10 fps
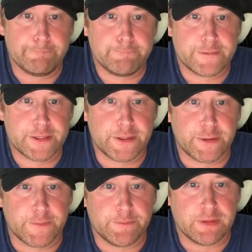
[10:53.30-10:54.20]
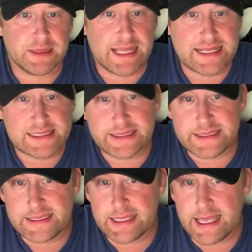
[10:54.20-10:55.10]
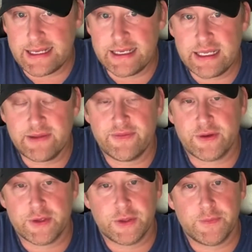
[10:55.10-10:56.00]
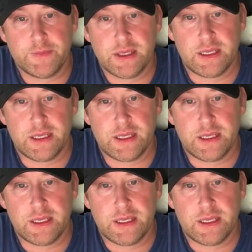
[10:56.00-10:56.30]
So lastly, editing the photo.